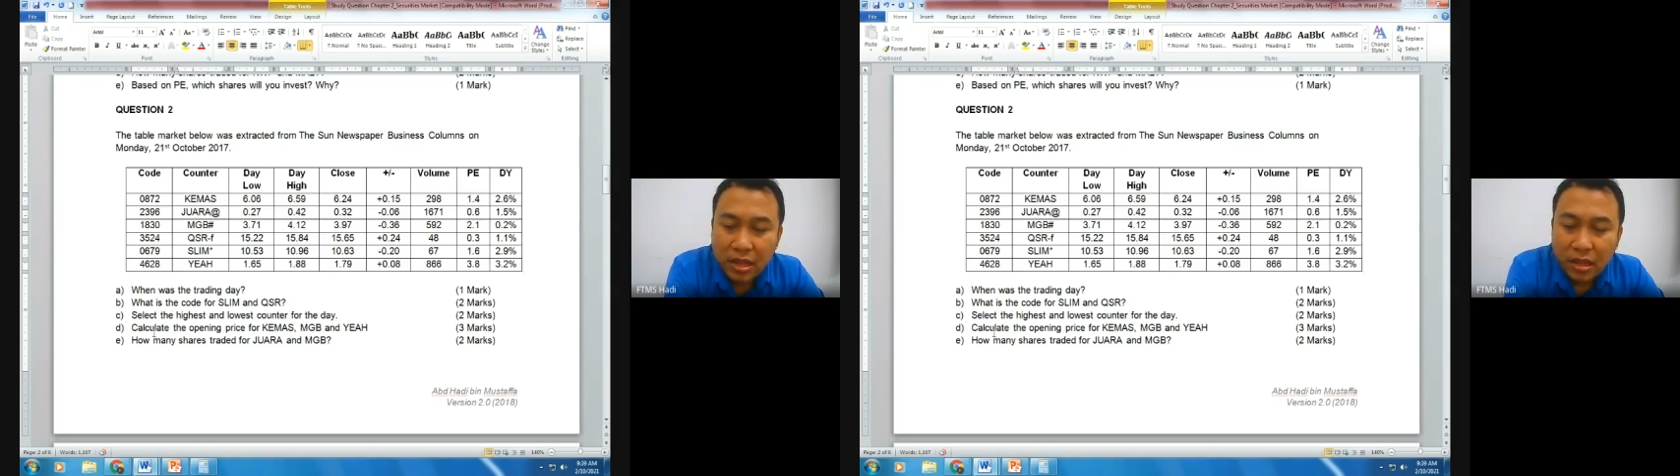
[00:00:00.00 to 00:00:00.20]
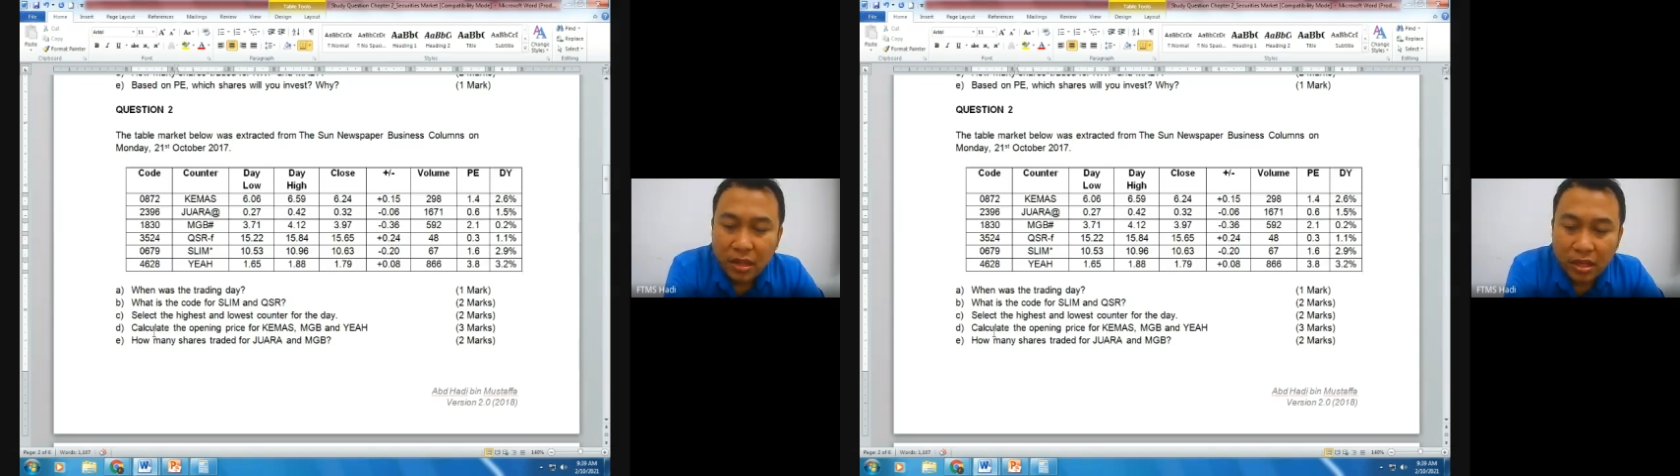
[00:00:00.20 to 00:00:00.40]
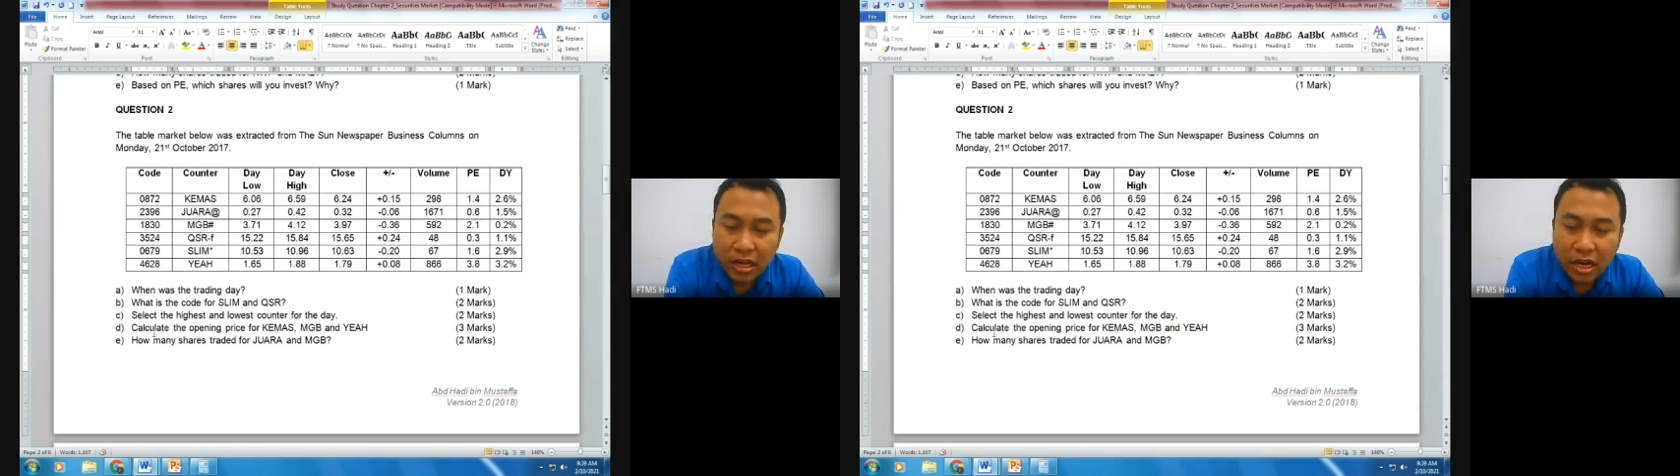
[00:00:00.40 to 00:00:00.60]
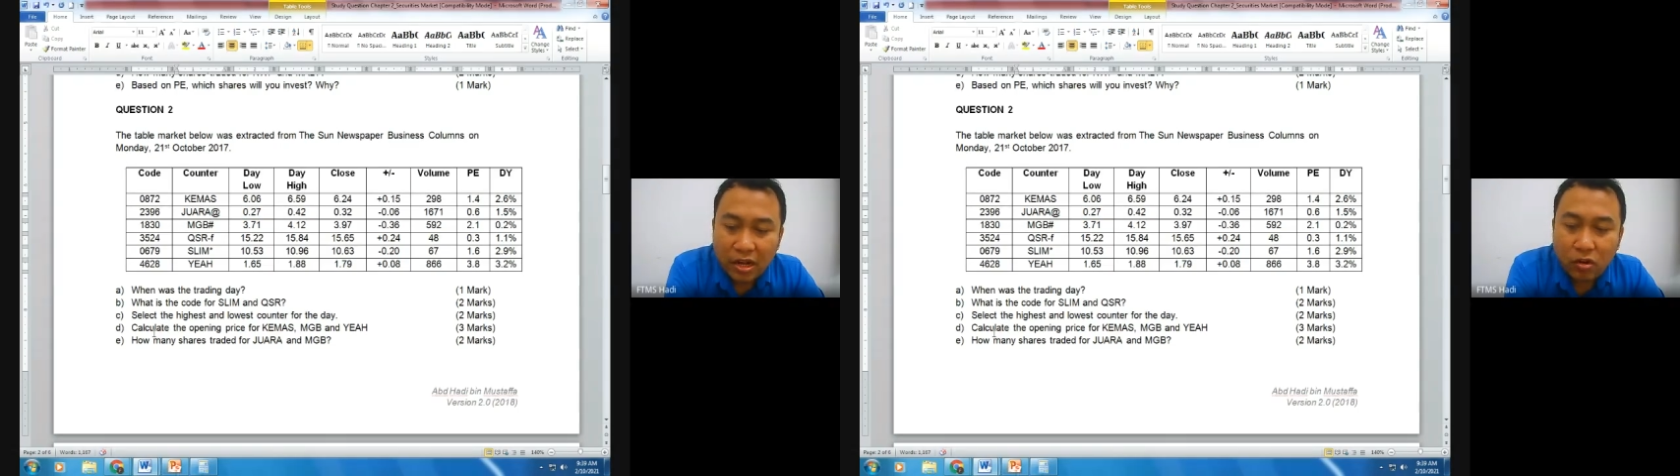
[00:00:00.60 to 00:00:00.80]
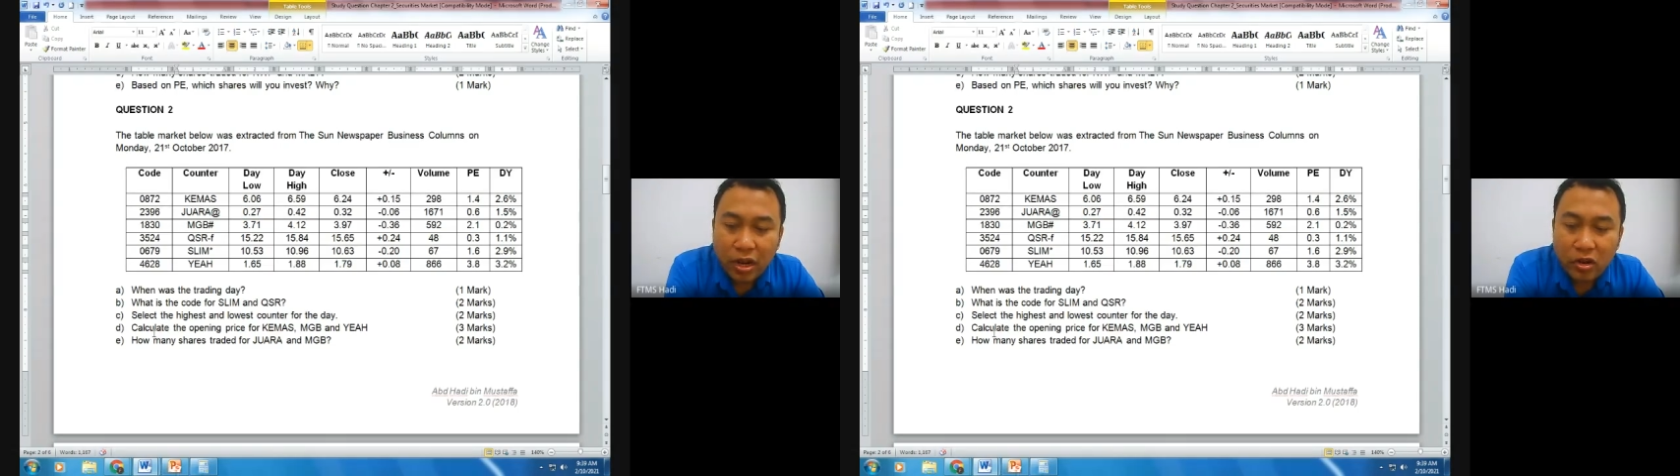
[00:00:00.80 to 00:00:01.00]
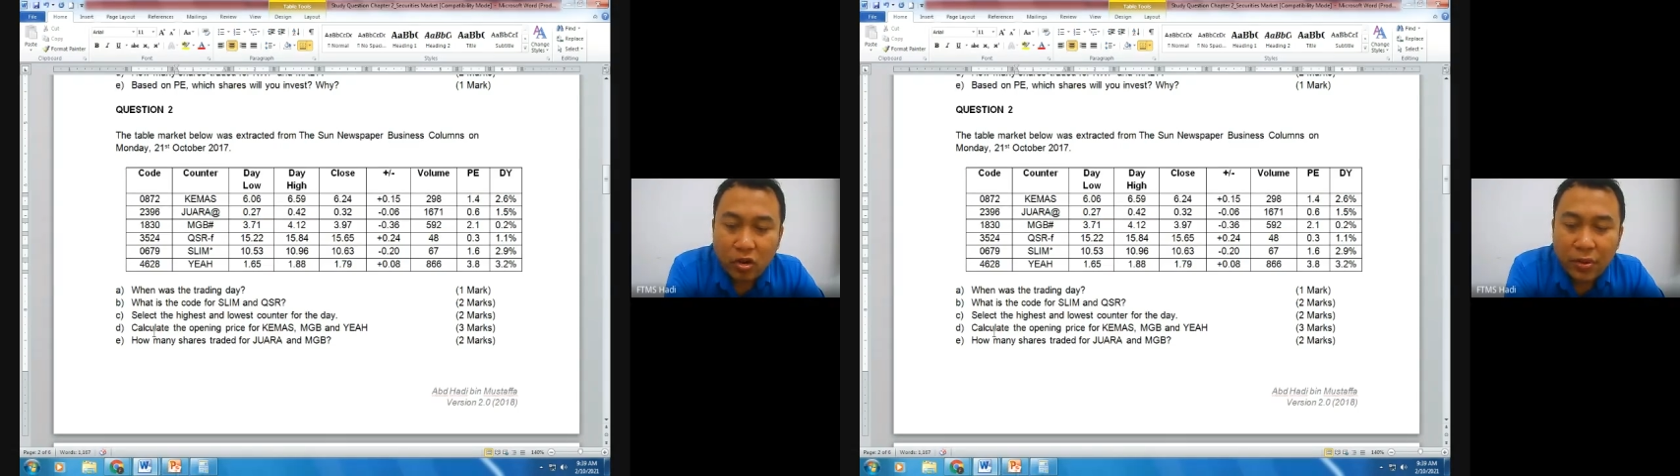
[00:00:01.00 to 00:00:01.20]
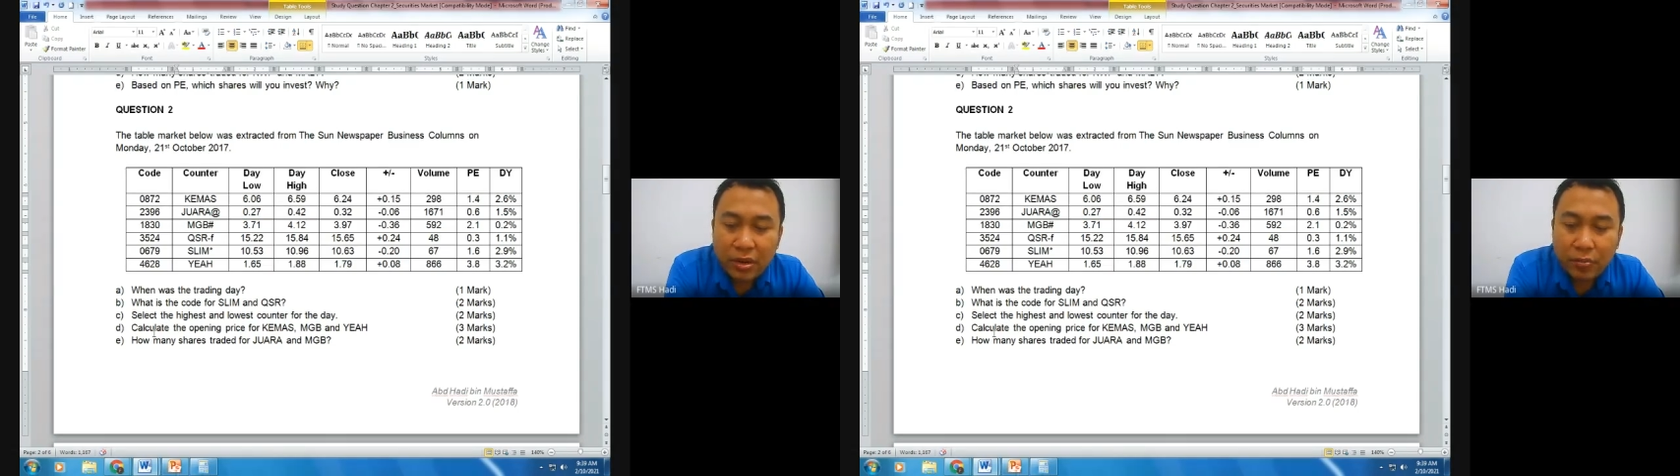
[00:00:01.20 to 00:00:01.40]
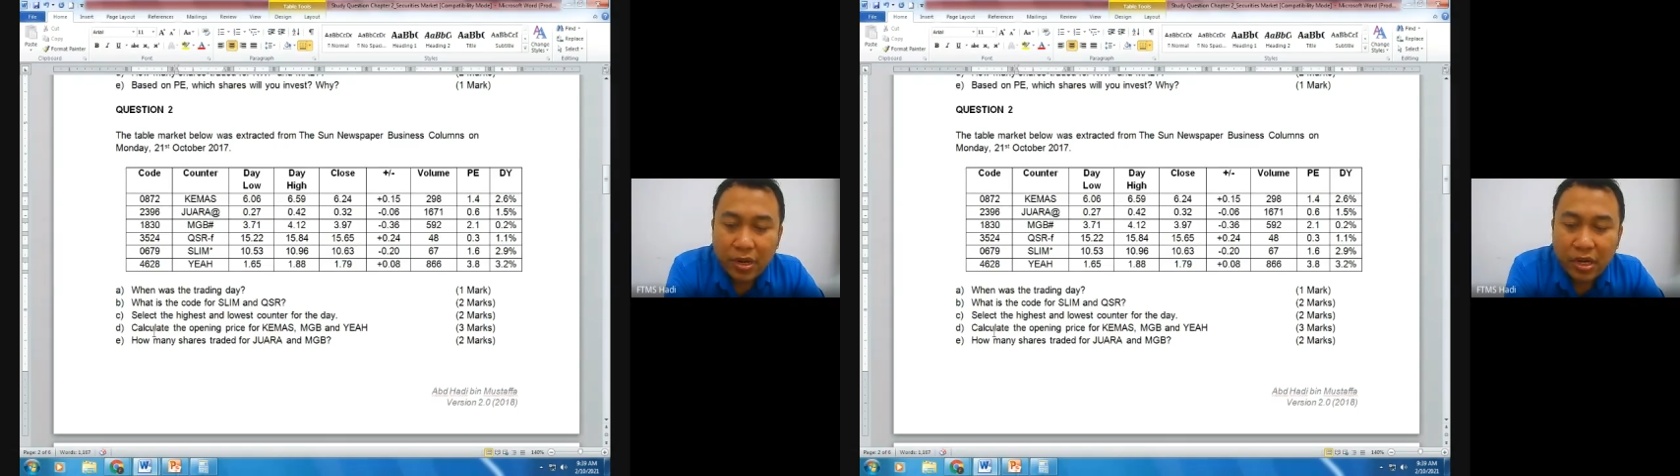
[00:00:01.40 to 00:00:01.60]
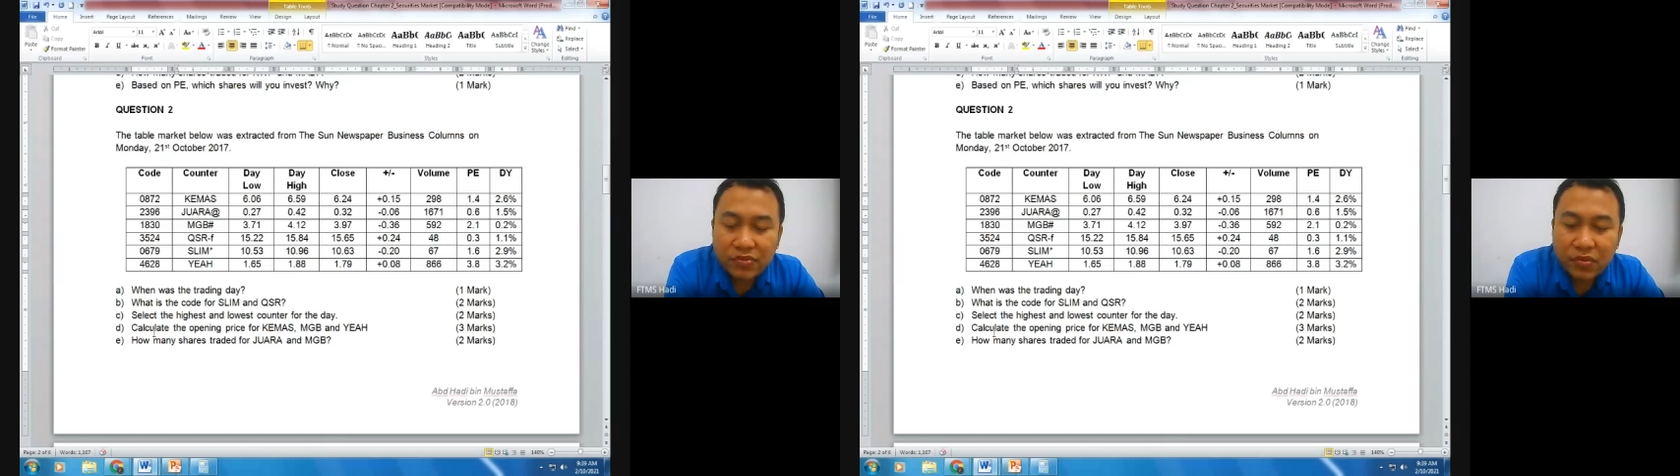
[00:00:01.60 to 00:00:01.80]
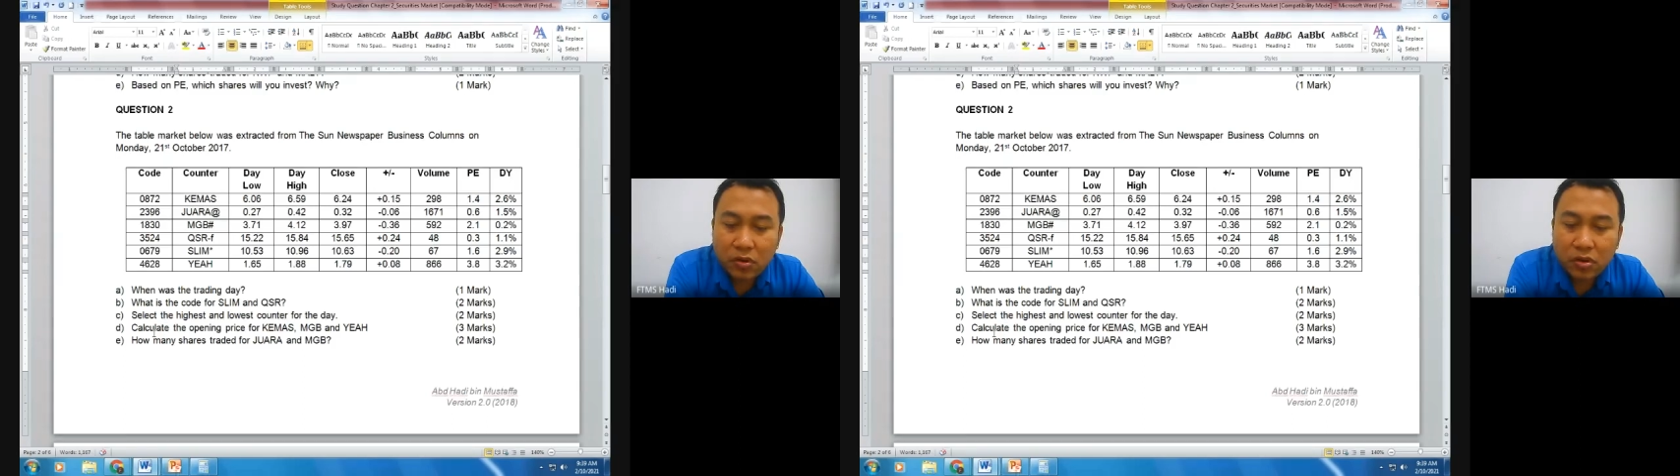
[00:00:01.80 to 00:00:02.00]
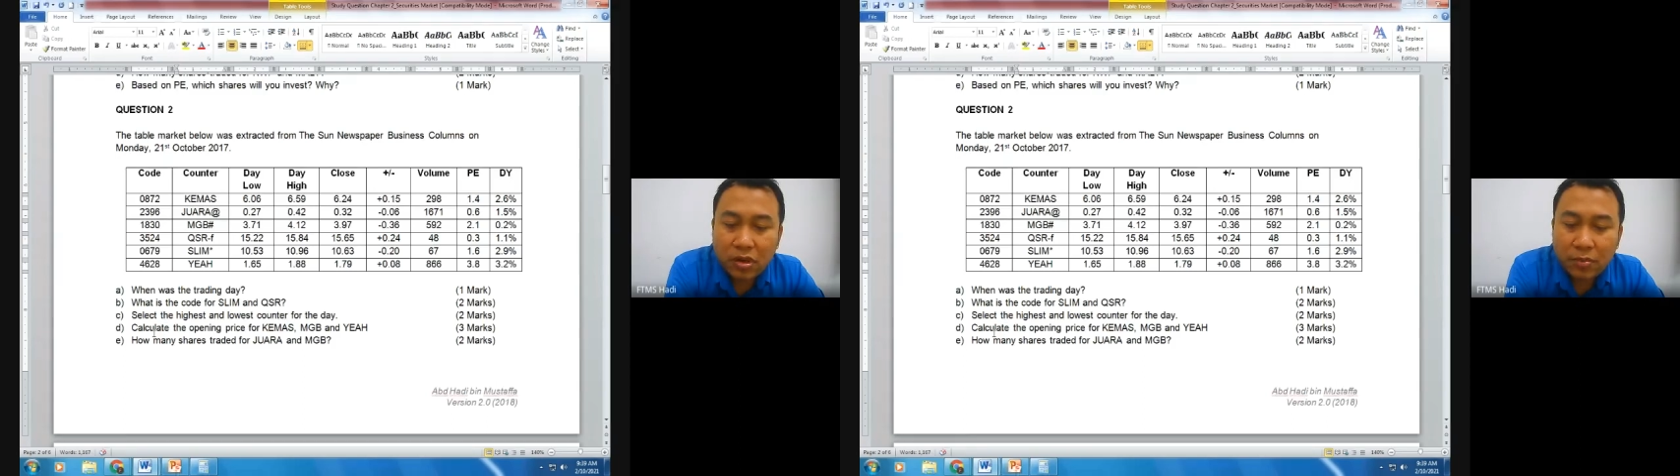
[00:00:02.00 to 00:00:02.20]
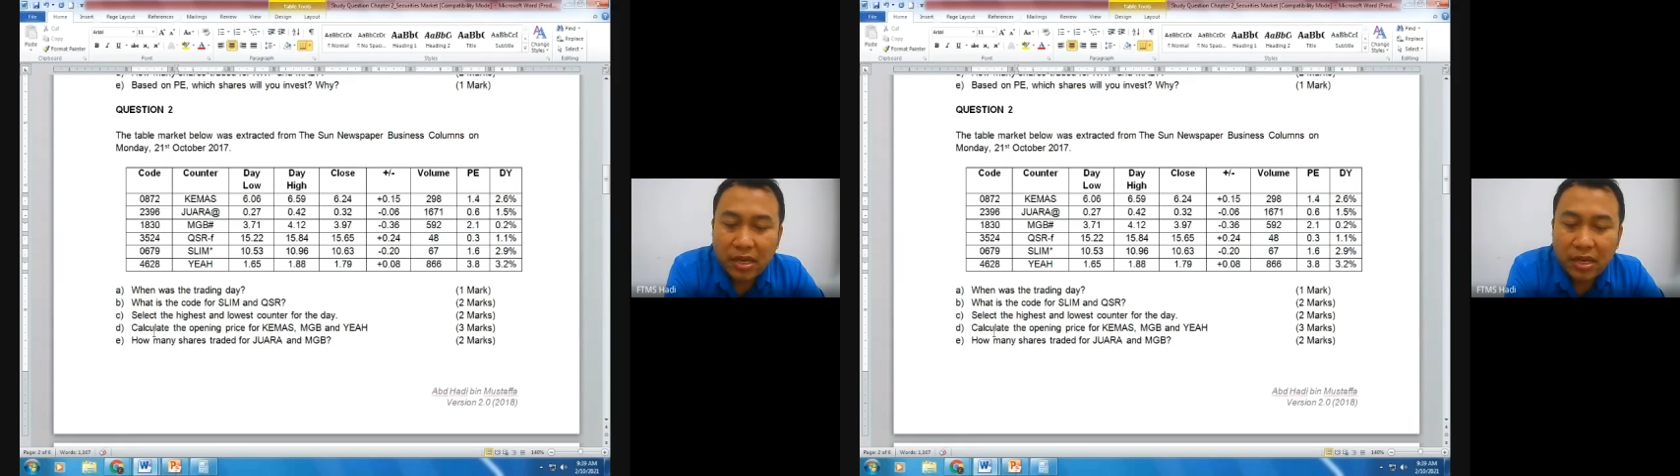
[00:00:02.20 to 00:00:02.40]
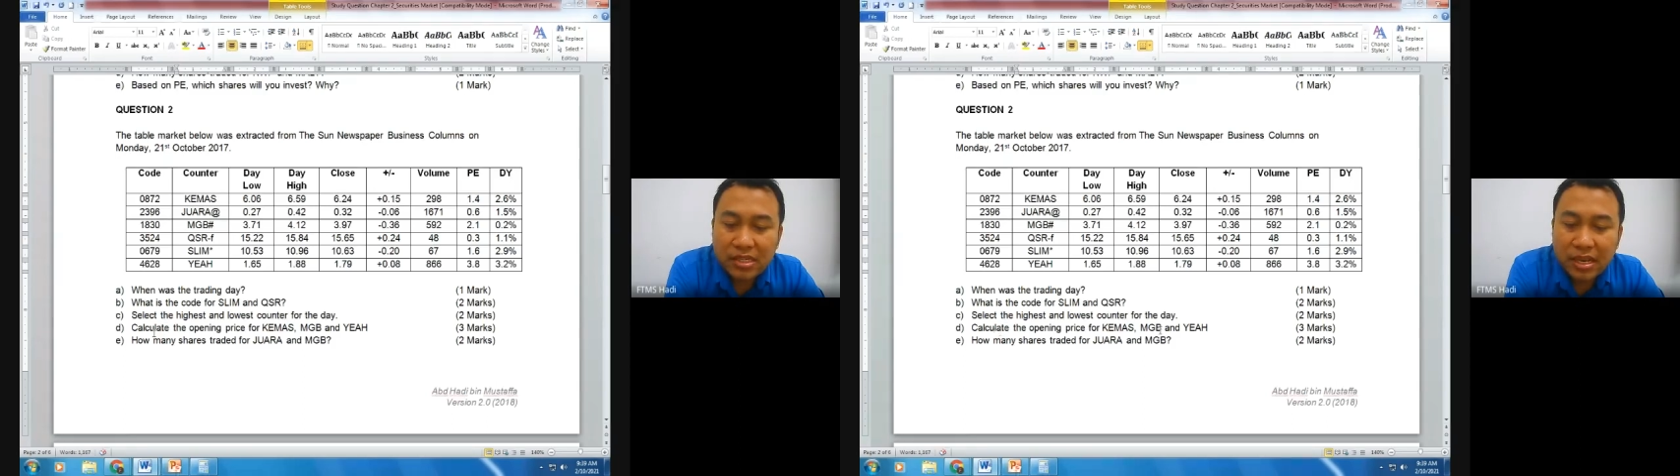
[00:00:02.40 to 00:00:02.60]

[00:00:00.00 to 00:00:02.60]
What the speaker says: Okay, calculate the opening price for Kemas,